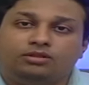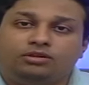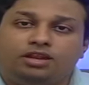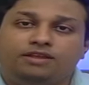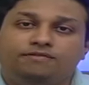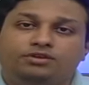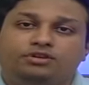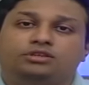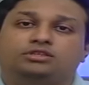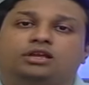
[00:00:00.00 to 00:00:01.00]
the
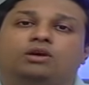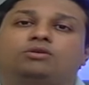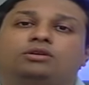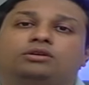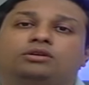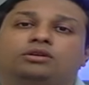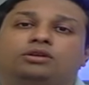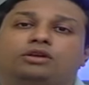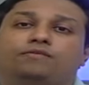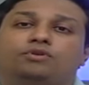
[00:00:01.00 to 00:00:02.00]
television sound
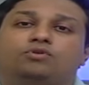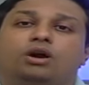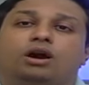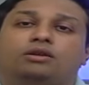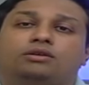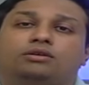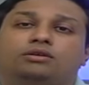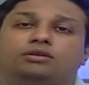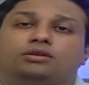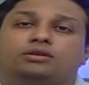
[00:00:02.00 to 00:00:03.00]
if you are
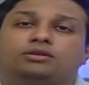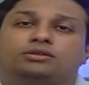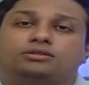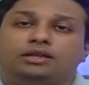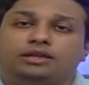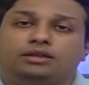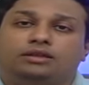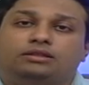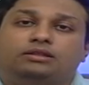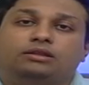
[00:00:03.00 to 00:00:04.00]

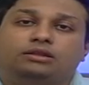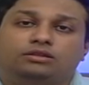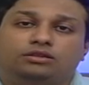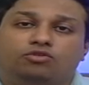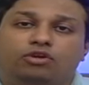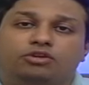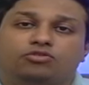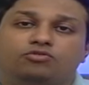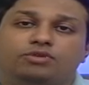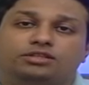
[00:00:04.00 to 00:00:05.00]
sitting in the
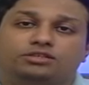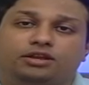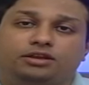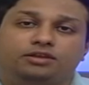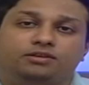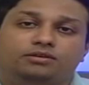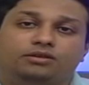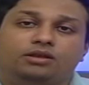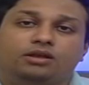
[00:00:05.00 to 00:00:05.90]
drawing room and studying,